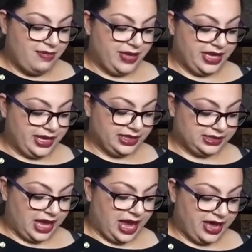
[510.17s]
because
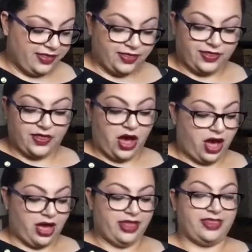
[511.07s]
I
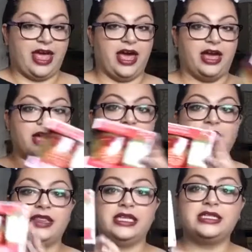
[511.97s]
thought that
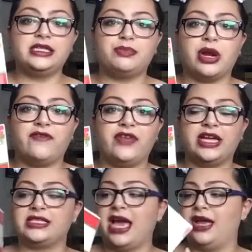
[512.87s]
this is
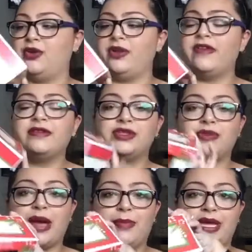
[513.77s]
perfect. I don't even have to
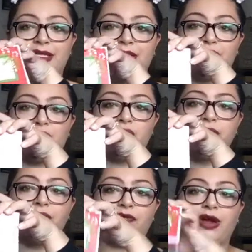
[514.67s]
wrap it. This is to
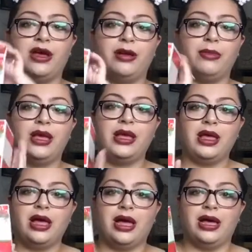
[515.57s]
and from.
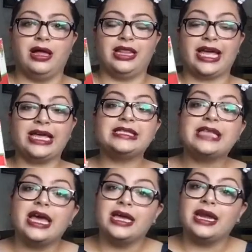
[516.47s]
Uh, like I
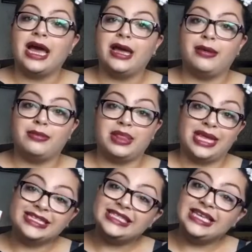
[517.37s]
said, I'm
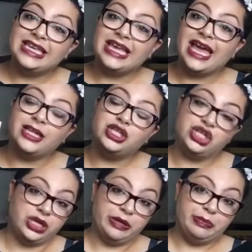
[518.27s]
lazy and
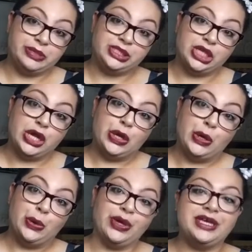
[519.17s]
cheap,
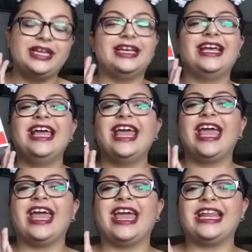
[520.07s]
so
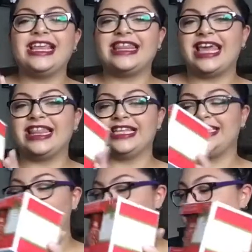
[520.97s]
anything that
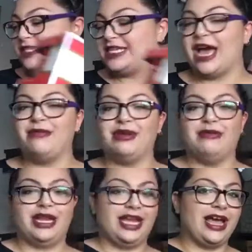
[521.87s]
saves me time and
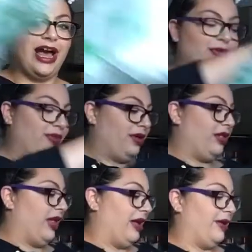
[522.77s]
money, I
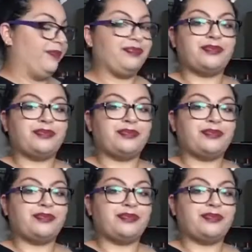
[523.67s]
will, um,